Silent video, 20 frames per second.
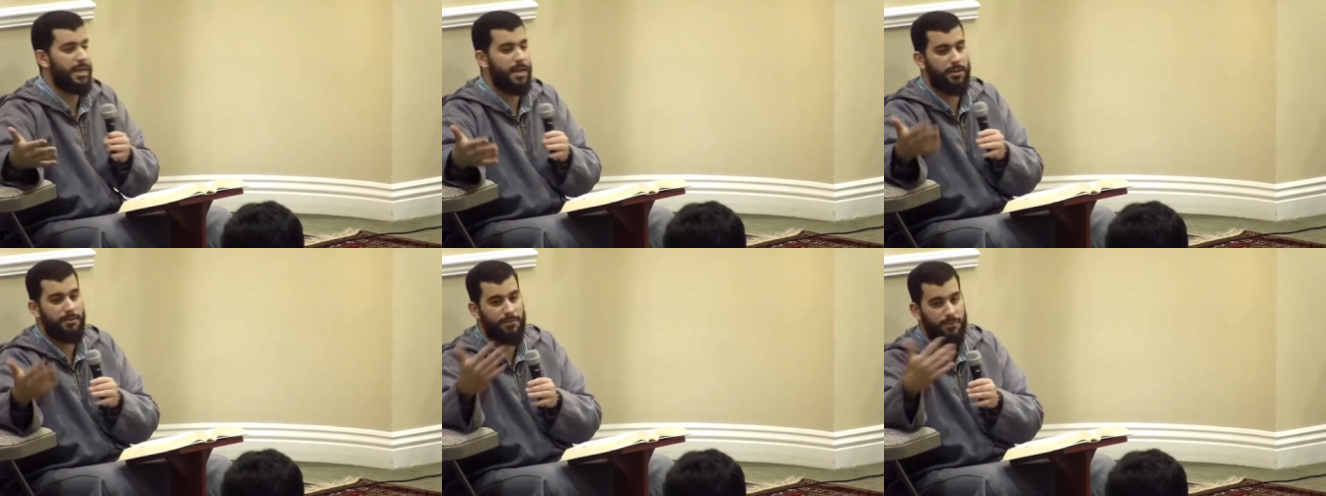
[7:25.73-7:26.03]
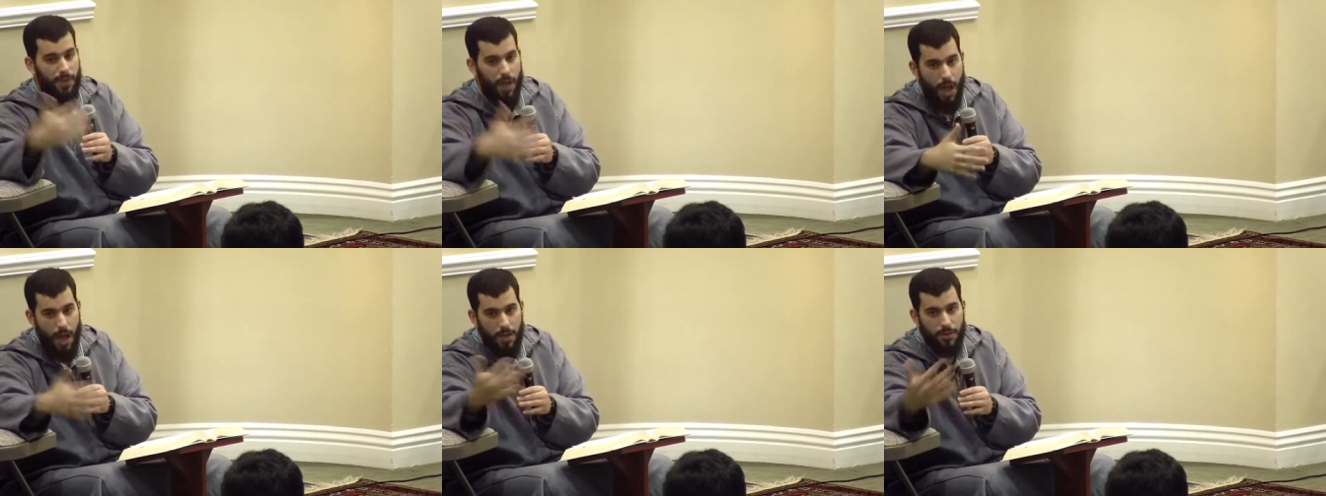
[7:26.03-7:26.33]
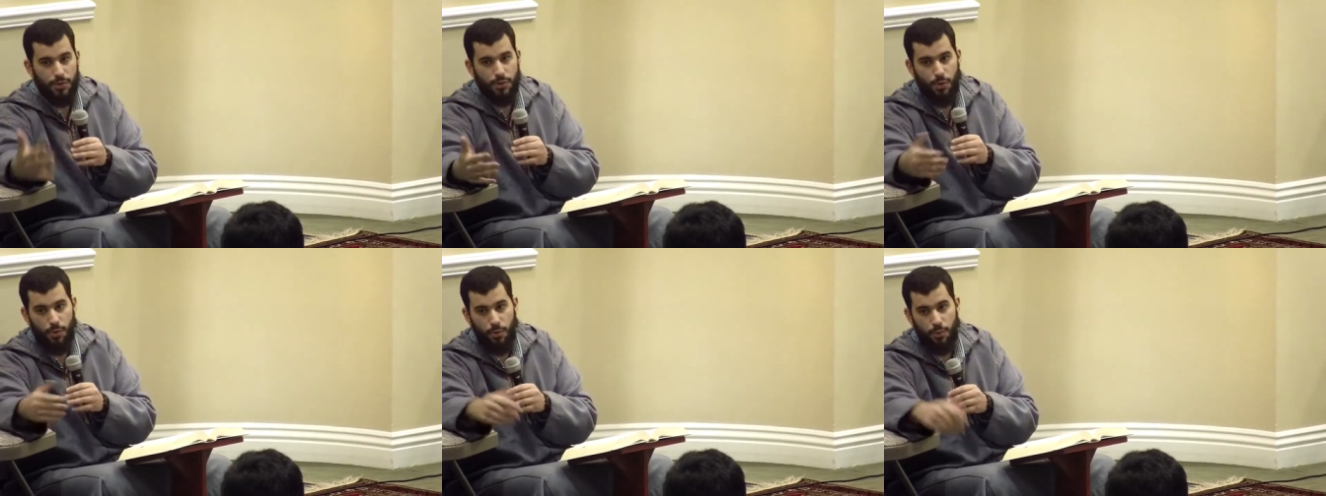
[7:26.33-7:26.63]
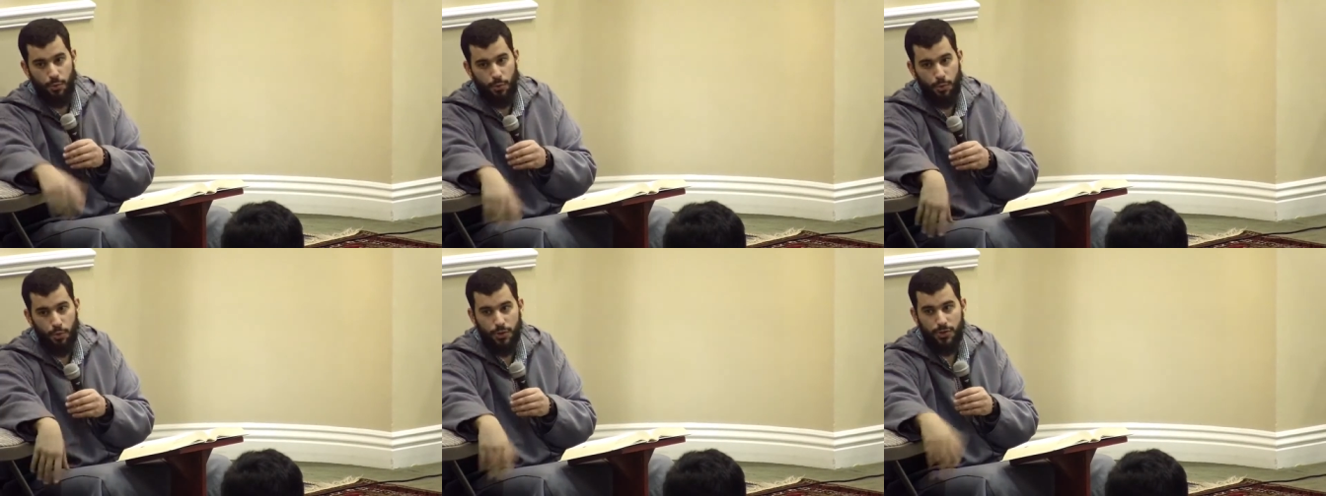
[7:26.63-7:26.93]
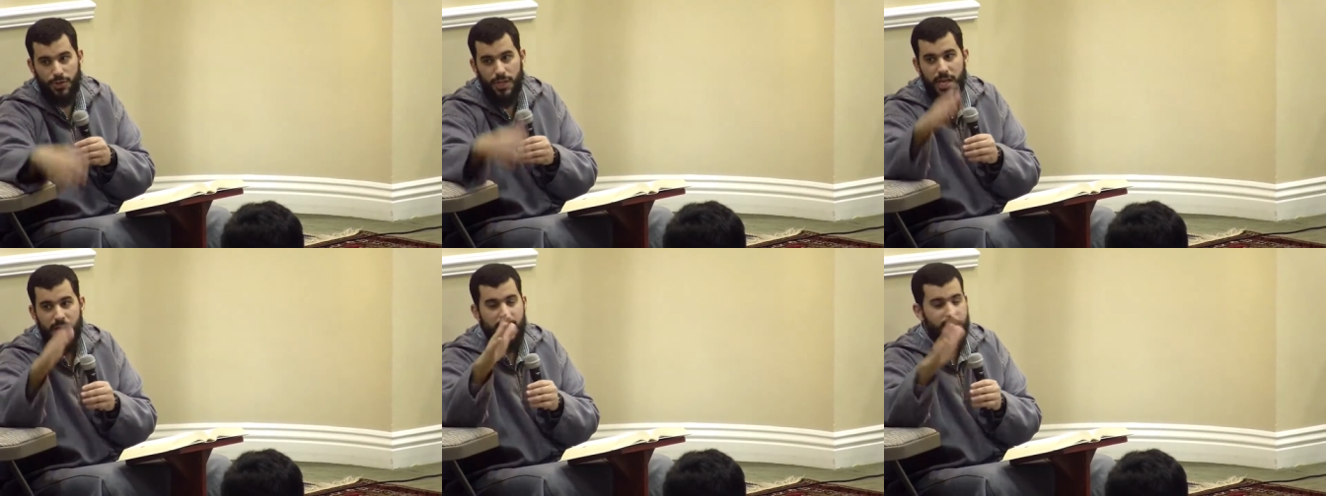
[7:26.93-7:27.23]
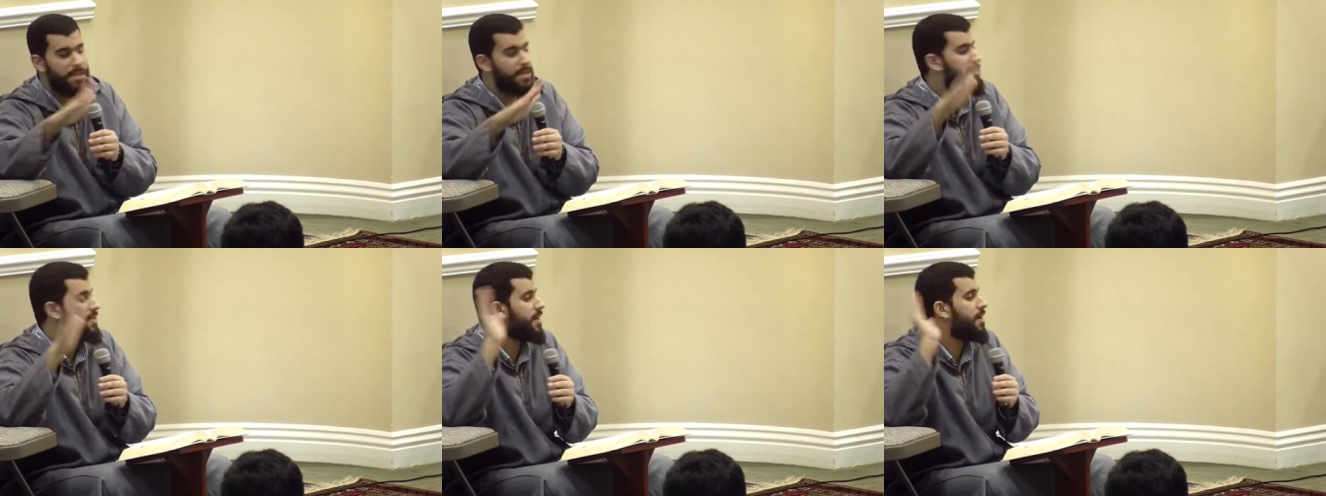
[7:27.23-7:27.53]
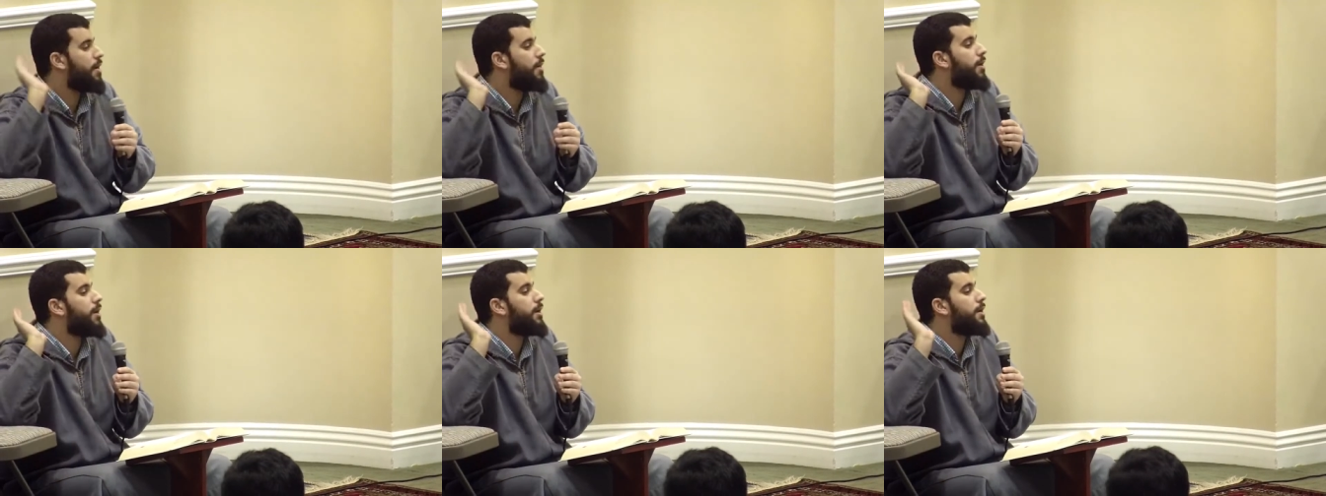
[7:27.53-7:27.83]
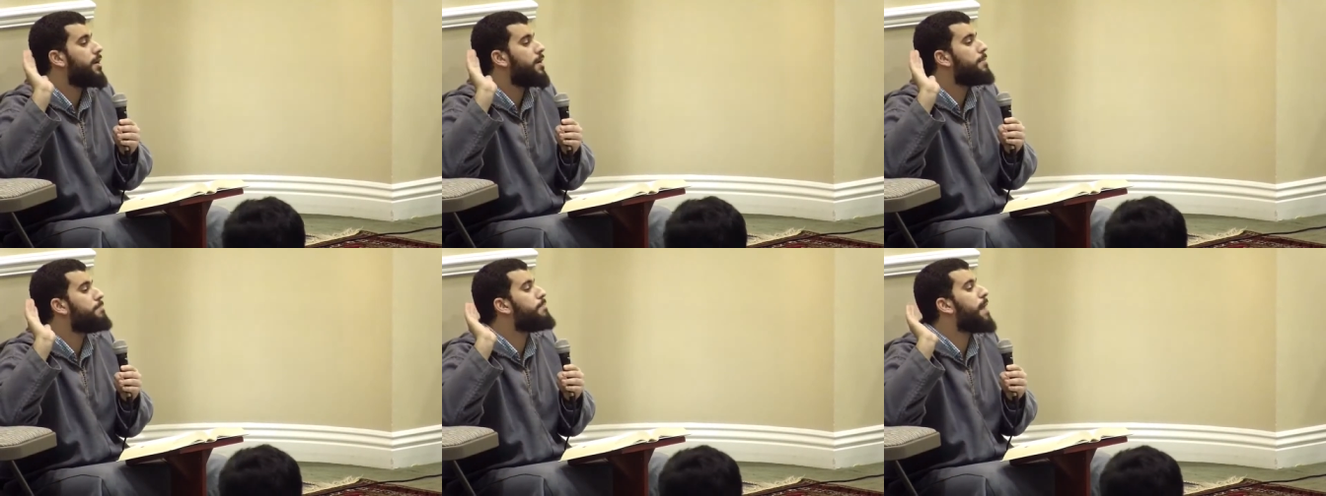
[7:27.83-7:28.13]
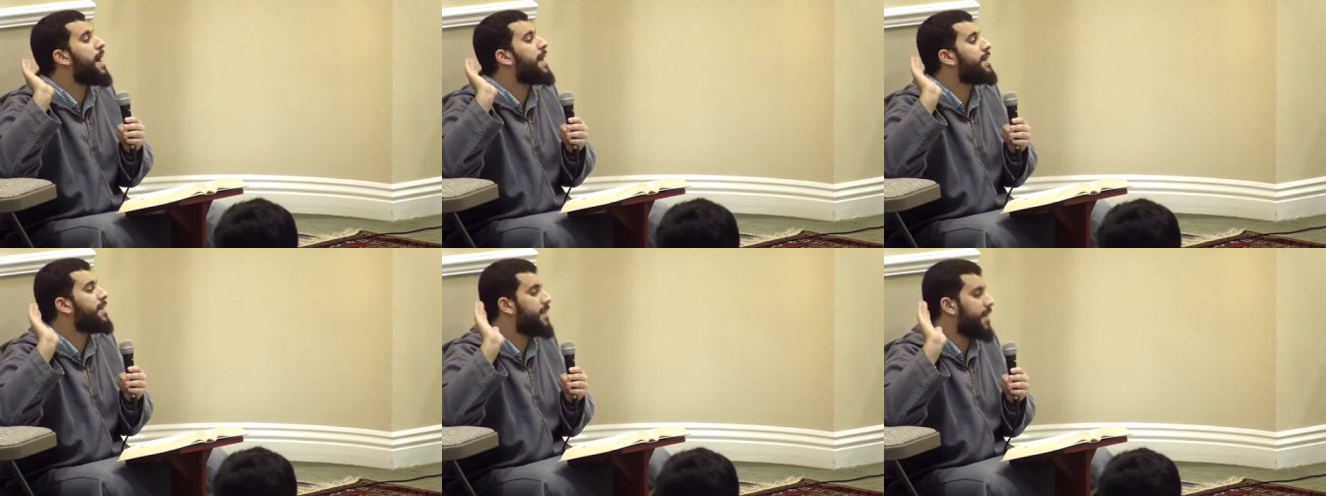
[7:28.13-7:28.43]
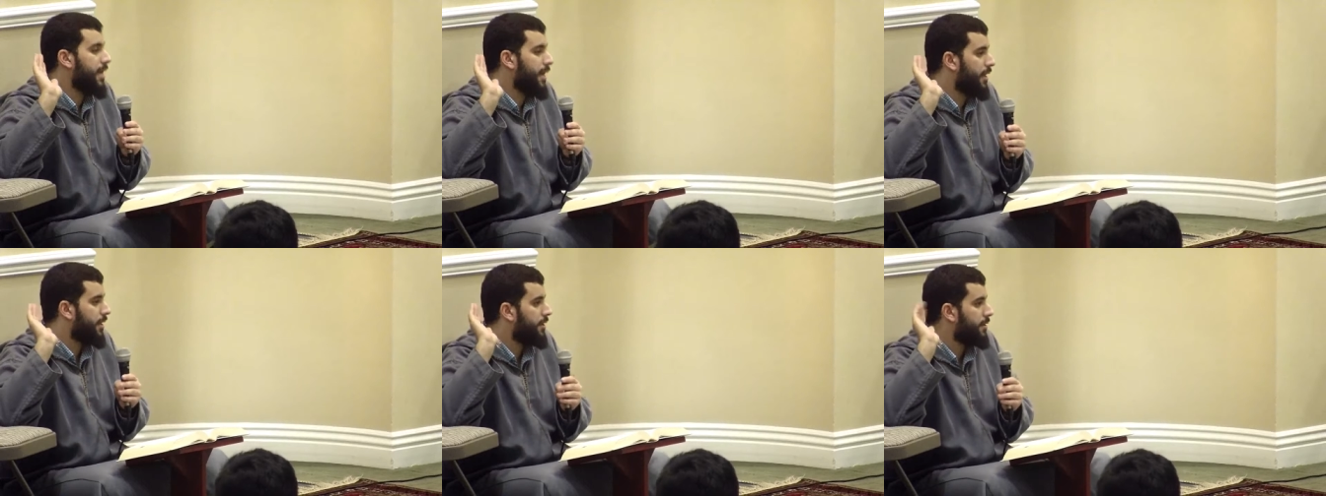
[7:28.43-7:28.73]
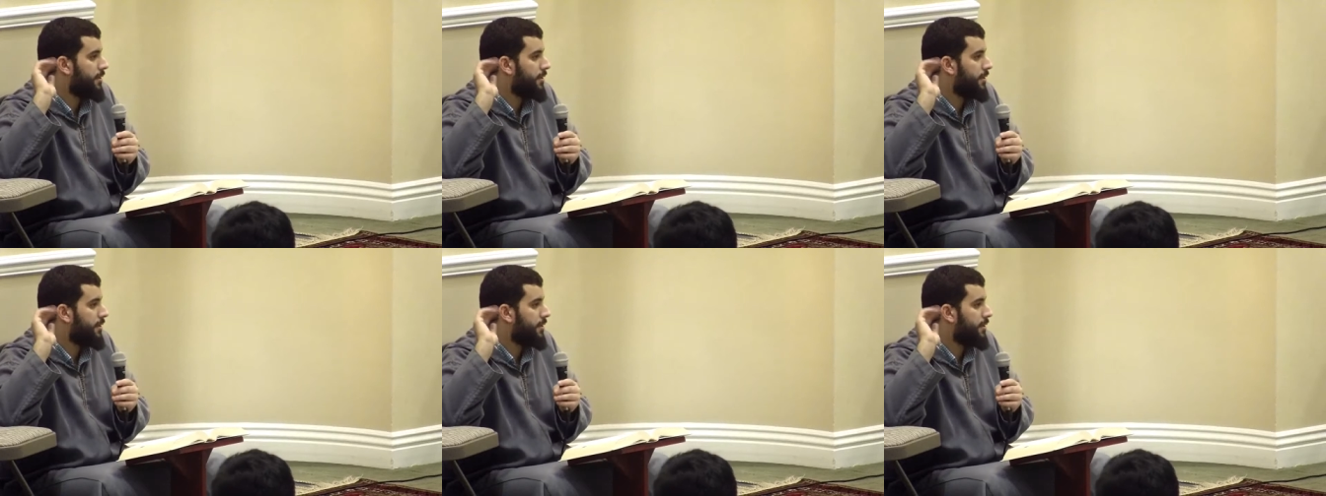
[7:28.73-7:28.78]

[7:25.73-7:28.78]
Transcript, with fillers: of laws or rules, then they are binding.